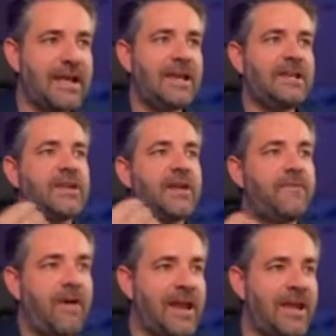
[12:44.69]
It is a
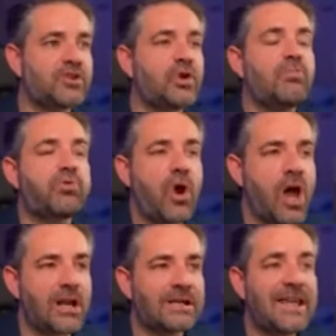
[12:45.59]
financial
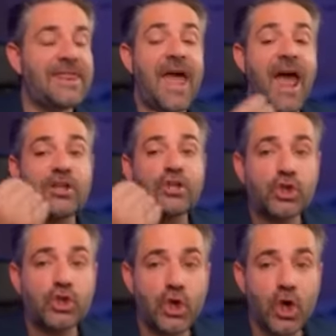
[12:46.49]
product that
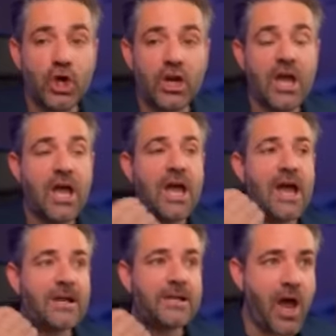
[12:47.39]
should
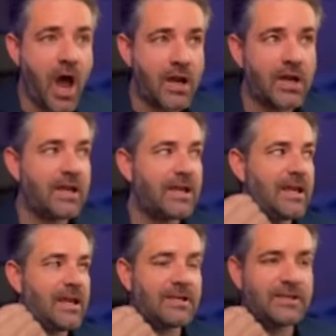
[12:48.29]
not
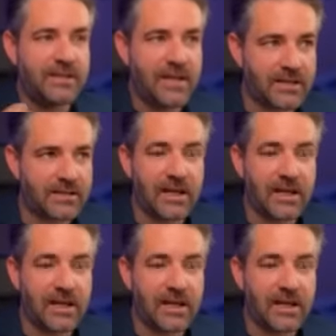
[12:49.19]
exist.